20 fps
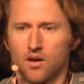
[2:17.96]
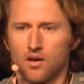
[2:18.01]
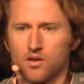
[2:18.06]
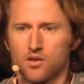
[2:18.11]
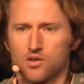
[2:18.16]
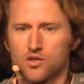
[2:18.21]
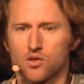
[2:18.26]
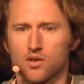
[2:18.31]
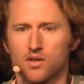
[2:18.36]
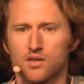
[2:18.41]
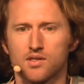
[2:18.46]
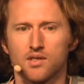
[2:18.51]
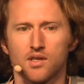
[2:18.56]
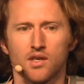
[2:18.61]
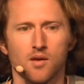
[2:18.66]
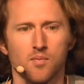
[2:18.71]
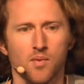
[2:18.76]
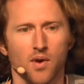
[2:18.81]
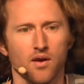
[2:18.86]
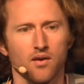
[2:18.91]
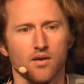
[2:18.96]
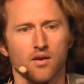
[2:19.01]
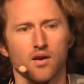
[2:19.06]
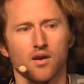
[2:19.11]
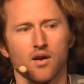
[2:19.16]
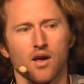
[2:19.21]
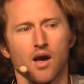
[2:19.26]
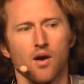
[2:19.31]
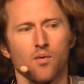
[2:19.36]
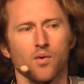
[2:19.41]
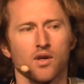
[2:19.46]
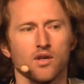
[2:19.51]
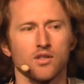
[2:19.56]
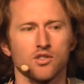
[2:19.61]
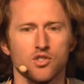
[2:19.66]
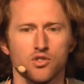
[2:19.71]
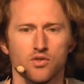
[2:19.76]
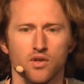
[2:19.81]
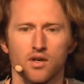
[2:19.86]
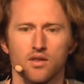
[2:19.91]
So let's think about how we could
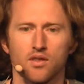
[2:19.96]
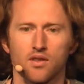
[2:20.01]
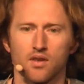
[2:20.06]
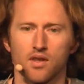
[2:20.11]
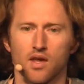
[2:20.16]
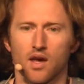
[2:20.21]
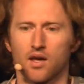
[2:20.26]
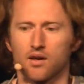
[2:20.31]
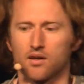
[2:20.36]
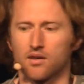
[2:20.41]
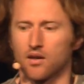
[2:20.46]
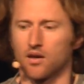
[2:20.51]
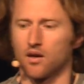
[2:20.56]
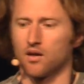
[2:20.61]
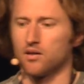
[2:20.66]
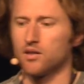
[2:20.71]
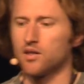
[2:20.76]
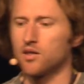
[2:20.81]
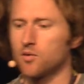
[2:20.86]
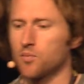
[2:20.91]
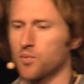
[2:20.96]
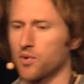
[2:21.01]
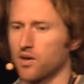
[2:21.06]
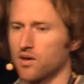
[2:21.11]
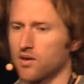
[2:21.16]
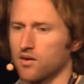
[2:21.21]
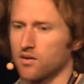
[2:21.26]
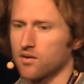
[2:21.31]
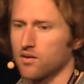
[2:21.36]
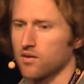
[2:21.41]
strengthen that a little bit,